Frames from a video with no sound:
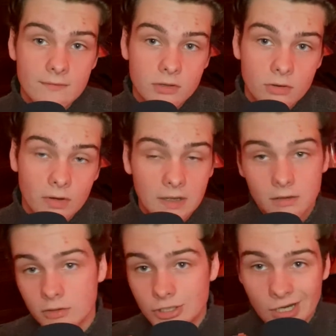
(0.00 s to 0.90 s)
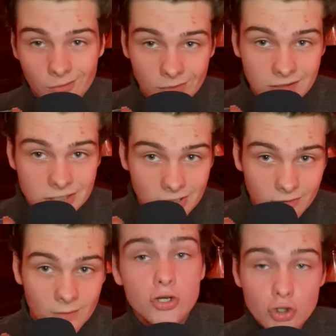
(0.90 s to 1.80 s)
created or shared with each
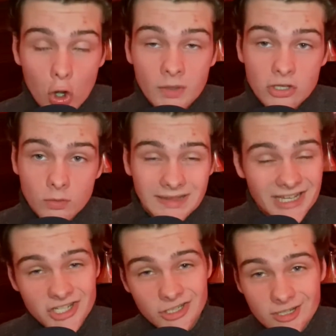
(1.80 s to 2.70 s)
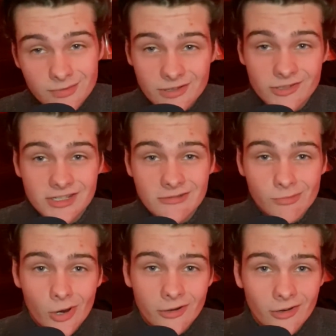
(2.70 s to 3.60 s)
other? Knowing your relationship with your scene
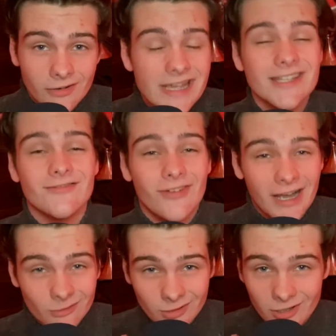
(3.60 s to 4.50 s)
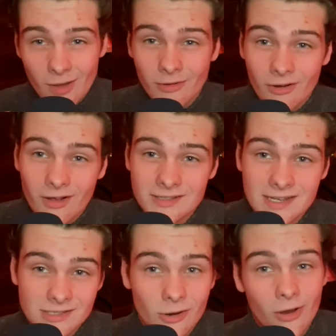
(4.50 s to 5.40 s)
partner is vital to come across
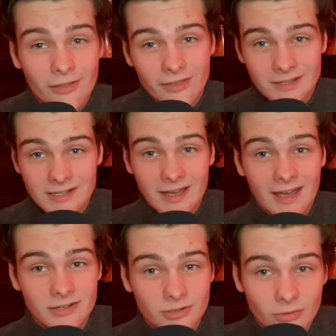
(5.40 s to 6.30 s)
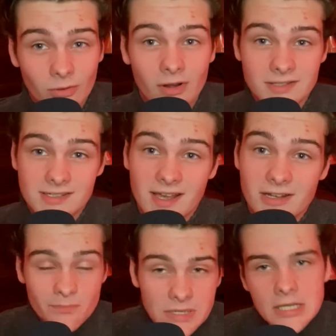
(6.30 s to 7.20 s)
as an authentic actor on
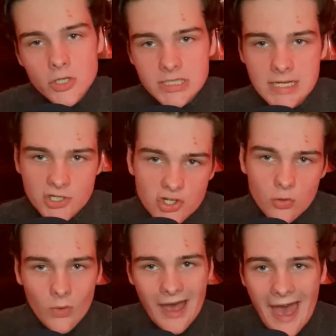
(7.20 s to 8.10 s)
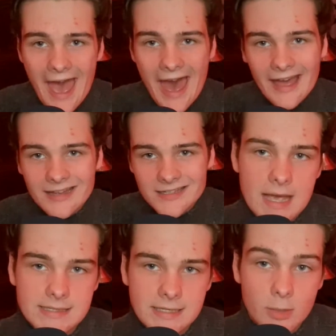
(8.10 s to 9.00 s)
stage. Beginners tend to act,
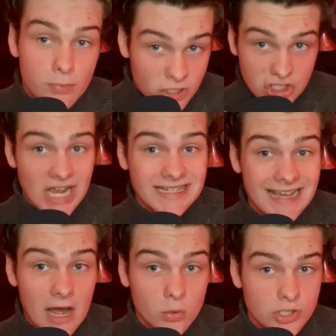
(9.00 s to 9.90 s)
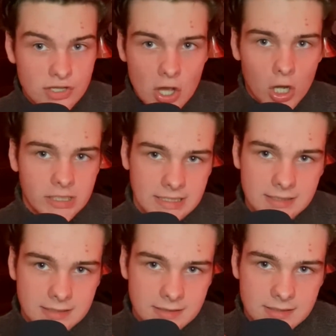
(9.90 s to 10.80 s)
as in project out to the audience
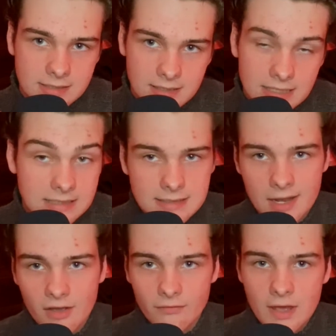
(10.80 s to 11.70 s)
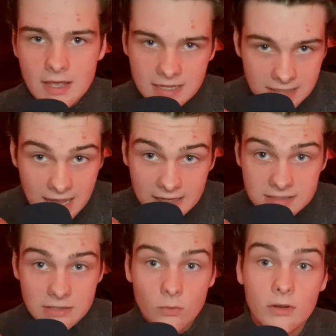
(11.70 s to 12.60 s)
in the scene instead of
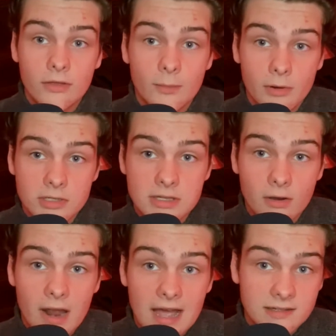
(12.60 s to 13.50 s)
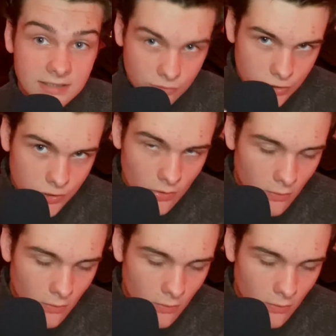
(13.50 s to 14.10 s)
connecting with the person they're acting to.